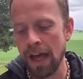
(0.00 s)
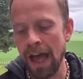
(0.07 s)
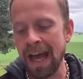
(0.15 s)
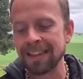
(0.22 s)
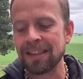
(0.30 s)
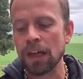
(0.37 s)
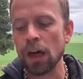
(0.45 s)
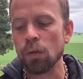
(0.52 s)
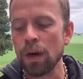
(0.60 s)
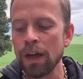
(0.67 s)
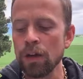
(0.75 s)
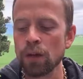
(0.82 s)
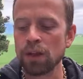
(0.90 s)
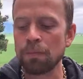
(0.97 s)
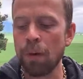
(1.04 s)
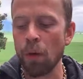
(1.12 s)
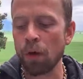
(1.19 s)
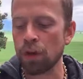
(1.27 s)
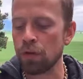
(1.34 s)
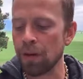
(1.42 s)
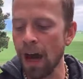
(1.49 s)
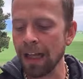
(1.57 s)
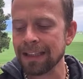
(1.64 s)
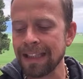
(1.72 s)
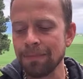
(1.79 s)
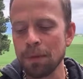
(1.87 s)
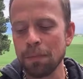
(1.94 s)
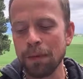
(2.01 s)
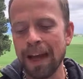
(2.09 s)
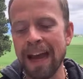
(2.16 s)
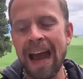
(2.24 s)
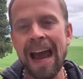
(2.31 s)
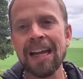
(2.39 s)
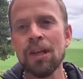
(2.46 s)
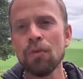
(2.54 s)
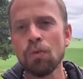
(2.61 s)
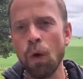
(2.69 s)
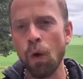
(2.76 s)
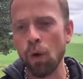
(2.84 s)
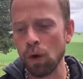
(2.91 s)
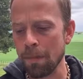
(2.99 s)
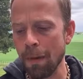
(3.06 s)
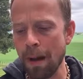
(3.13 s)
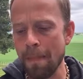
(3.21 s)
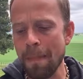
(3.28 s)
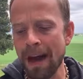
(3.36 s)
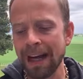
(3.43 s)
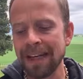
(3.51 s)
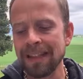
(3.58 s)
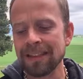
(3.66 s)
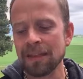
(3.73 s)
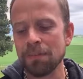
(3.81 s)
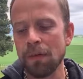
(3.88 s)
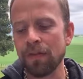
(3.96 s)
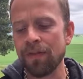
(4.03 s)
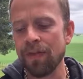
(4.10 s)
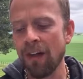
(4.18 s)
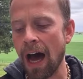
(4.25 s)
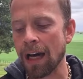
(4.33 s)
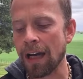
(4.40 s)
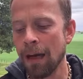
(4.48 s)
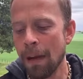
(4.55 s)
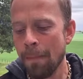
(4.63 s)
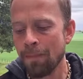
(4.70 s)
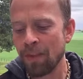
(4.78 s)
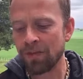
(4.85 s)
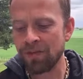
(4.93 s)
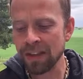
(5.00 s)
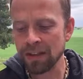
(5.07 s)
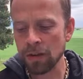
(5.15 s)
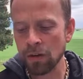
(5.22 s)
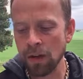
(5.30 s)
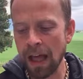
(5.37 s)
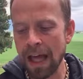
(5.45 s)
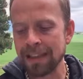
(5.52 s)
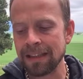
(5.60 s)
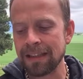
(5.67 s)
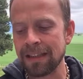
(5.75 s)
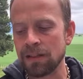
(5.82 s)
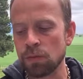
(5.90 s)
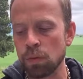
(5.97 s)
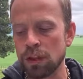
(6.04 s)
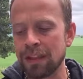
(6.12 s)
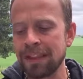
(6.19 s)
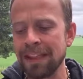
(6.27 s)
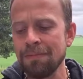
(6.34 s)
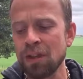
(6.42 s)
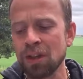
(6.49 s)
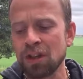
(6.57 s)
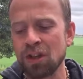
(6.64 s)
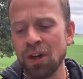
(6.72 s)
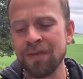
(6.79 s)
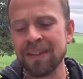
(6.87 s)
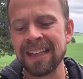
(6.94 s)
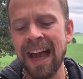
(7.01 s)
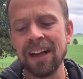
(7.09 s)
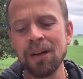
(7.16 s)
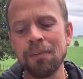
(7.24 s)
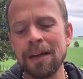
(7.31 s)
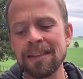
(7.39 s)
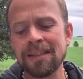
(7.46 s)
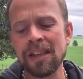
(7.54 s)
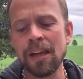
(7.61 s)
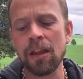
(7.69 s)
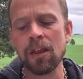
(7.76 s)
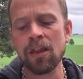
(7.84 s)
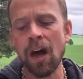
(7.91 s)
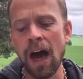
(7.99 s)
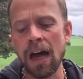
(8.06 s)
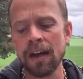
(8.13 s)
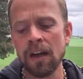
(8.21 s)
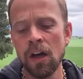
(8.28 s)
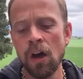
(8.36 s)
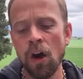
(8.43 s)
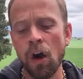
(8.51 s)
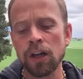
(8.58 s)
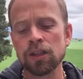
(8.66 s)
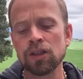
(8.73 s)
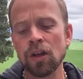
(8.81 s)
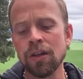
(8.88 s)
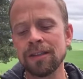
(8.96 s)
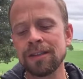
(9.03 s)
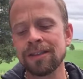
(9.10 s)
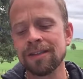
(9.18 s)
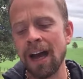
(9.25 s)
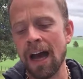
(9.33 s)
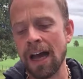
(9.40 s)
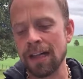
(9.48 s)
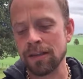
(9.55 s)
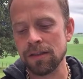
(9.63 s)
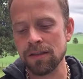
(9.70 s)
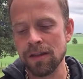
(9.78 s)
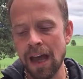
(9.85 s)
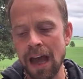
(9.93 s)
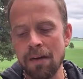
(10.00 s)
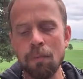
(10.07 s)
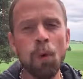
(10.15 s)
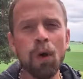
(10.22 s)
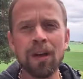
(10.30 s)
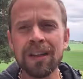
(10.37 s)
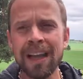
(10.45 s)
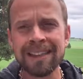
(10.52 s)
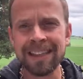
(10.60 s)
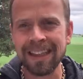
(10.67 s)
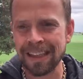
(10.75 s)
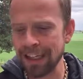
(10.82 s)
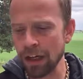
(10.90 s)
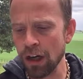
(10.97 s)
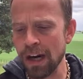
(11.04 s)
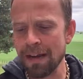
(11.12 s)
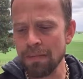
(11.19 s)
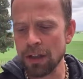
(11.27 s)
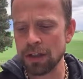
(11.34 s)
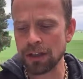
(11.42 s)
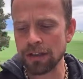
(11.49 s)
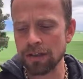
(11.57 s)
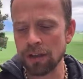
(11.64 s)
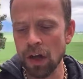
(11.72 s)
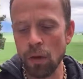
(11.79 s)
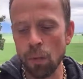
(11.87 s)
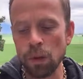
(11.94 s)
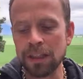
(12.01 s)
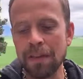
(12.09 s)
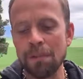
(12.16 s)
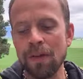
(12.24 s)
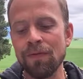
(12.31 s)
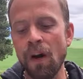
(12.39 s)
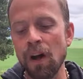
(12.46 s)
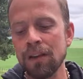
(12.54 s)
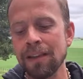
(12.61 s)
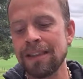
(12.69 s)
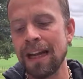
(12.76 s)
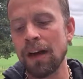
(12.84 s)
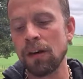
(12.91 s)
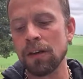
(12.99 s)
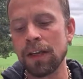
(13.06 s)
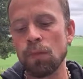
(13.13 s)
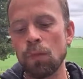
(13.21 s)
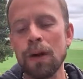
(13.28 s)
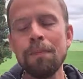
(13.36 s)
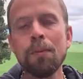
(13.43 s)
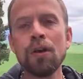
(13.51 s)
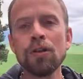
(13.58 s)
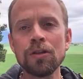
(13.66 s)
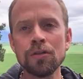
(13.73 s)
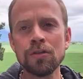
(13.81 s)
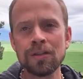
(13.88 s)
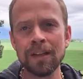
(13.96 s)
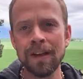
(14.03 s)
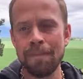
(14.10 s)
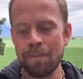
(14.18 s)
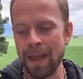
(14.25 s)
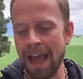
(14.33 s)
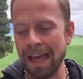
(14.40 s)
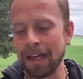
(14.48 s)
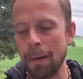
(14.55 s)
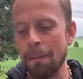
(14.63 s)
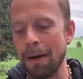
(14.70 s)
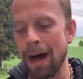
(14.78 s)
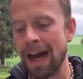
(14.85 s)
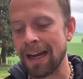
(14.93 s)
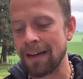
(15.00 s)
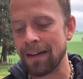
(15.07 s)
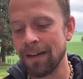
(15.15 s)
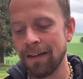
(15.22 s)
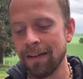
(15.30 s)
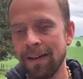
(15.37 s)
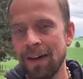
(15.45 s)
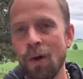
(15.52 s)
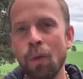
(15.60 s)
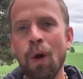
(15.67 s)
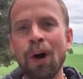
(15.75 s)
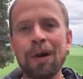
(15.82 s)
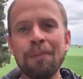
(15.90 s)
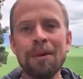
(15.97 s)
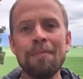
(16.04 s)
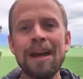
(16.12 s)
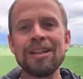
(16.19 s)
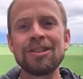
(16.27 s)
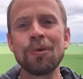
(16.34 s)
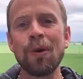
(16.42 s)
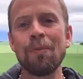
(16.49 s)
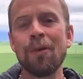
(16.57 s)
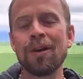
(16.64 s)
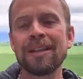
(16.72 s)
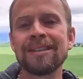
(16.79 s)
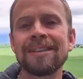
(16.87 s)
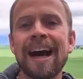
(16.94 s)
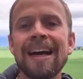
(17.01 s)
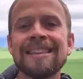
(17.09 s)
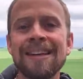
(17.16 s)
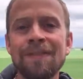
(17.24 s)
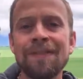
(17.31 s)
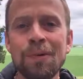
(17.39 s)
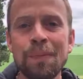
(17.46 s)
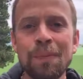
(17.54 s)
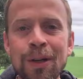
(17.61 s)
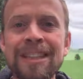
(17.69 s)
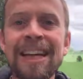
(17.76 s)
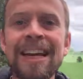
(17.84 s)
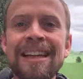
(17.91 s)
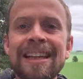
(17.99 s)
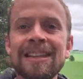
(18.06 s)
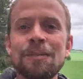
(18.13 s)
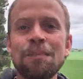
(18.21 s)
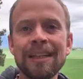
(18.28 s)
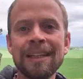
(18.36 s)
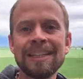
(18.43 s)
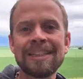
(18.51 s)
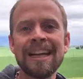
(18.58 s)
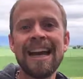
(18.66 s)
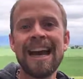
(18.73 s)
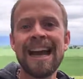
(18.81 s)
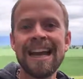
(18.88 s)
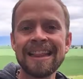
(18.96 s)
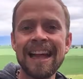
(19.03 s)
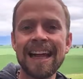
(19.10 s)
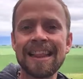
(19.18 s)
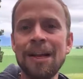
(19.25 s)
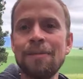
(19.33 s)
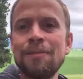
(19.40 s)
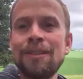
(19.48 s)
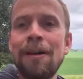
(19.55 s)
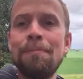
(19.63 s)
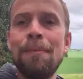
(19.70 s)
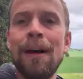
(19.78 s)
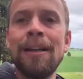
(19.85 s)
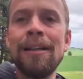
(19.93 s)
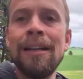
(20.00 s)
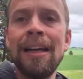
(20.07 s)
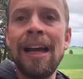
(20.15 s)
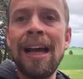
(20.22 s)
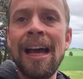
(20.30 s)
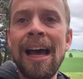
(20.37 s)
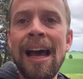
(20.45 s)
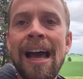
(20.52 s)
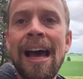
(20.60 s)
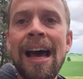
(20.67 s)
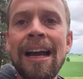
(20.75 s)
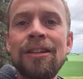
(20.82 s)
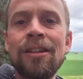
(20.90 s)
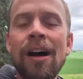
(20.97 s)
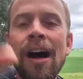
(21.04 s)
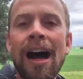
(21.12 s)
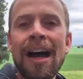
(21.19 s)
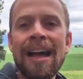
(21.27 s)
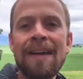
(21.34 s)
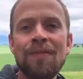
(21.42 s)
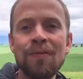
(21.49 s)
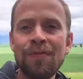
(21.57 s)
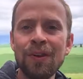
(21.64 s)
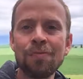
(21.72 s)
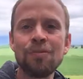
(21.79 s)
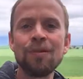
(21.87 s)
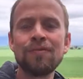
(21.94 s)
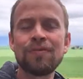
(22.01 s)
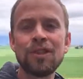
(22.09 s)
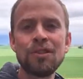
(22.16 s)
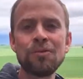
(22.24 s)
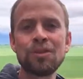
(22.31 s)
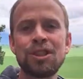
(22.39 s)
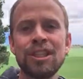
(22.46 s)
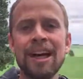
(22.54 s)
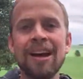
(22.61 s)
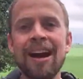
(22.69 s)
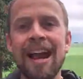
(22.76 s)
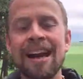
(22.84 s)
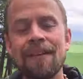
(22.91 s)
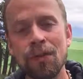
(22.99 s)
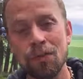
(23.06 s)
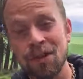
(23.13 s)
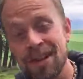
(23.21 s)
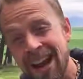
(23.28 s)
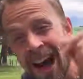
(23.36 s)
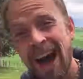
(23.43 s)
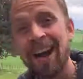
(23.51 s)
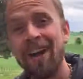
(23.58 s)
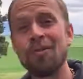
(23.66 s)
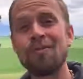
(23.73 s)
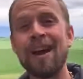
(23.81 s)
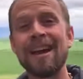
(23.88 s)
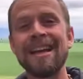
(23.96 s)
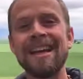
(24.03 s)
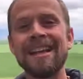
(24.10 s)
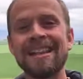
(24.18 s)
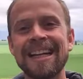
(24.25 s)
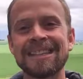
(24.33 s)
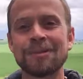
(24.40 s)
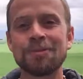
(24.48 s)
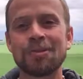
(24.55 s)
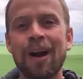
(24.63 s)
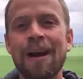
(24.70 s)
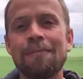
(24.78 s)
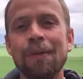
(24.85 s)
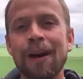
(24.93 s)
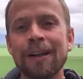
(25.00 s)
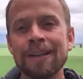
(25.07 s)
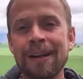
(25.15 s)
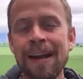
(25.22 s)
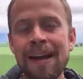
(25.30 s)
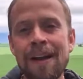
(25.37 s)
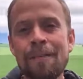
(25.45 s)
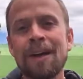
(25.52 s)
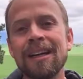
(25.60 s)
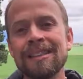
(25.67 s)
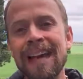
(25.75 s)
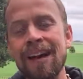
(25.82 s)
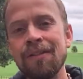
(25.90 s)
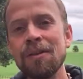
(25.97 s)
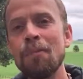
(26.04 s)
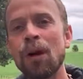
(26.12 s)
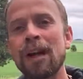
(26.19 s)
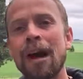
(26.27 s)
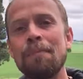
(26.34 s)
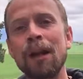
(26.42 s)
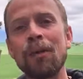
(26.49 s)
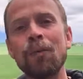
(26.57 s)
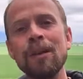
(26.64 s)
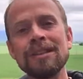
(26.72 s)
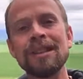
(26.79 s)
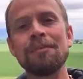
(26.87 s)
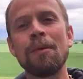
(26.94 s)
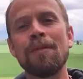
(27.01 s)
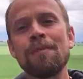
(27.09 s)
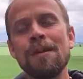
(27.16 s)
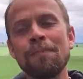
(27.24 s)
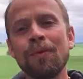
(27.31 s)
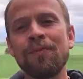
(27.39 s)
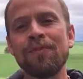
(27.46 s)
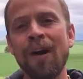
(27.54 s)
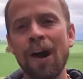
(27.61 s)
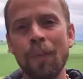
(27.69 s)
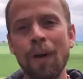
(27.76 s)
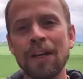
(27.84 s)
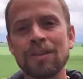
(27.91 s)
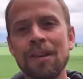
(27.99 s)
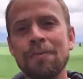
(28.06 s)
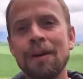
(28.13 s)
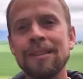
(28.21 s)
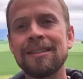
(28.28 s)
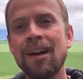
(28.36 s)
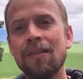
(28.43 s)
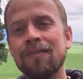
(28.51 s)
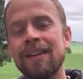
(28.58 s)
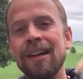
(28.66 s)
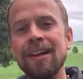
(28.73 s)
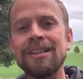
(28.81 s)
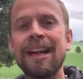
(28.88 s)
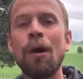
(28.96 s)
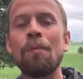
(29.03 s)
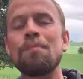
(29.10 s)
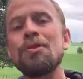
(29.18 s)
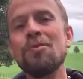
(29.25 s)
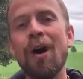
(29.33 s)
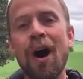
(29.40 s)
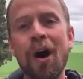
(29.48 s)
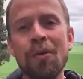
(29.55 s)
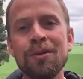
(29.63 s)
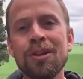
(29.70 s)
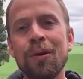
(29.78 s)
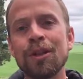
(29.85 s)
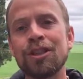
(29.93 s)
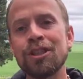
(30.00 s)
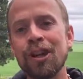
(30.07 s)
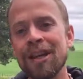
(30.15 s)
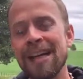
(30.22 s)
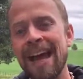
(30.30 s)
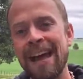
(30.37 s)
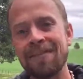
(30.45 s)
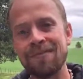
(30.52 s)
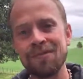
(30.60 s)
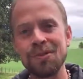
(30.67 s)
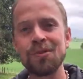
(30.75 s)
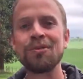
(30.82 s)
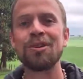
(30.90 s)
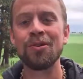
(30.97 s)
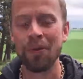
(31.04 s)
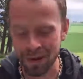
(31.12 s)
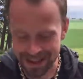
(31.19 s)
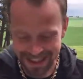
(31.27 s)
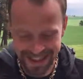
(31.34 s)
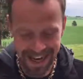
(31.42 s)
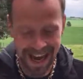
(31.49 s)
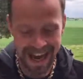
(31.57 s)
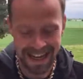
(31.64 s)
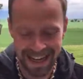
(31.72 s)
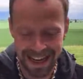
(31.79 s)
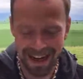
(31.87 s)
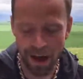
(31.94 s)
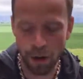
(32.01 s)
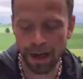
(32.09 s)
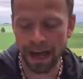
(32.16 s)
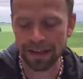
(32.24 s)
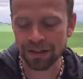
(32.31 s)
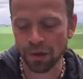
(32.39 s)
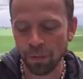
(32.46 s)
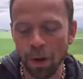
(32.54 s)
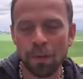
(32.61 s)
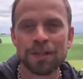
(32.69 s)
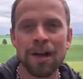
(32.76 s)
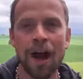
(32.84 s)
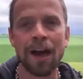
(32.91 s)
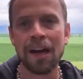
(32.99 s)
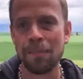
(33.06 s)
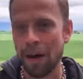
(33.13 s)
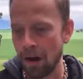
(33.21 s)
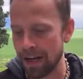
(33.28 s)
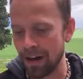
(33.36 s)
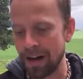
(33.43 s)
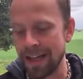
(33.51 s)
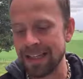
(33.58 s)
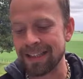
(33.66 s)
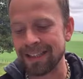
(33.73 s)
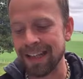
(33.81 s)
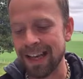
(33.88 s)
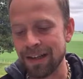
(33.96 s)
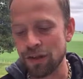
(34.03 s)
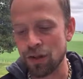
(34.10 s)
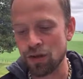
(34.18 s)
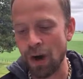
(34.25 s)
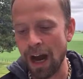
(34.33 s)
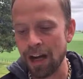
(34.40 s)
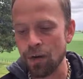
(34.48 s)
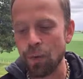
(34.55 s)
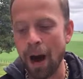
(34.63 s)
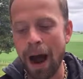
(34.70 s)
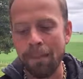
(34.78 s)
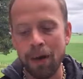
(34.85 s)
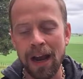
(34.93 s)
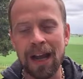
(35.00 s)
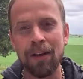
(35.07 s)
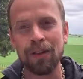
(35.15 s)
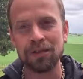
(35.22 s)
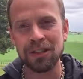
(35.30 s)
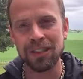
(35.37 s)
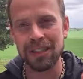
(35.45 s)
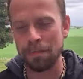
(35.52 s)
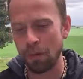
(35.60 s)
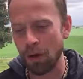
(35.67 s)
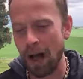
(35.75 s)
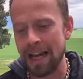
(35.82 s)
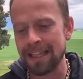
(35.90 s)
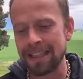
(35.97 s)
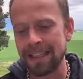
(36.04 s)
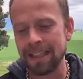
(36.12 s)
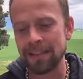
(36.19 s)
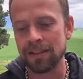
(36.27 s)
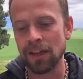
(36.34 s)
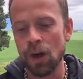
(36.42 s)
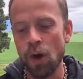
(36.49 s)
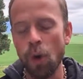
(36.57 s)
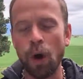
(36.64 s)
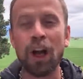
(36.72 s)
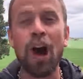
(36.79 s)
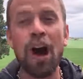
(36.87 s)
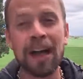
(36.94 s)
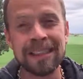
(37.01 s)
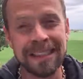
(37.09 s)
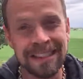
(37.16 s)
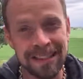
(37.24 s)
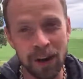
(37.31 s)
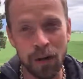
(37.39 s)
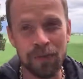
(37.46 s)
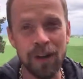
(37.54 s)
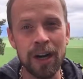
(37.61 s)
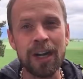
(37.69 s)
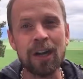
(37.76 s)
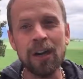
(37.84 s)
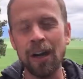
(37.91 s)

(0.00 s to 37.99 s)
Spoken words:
as they are written or spoken, do not seem to play any role in my mechanism of thought. The physical entities which seem to serve as elements in thought are certain signs and more or less clear images which can be voluntarily reproduced and combined. Welcome to Mentor Mornings, guys. If you appreciate this, please hit that thumbs up button. And if you feel moved to, share. And if you've not already, hit that subscribe button. Because every morning I bring wisdom of people far wiser than myself here to help you own your journey and fuel your day. Okay, so what we're talking about here is trying to wrap our head around simple ideas or very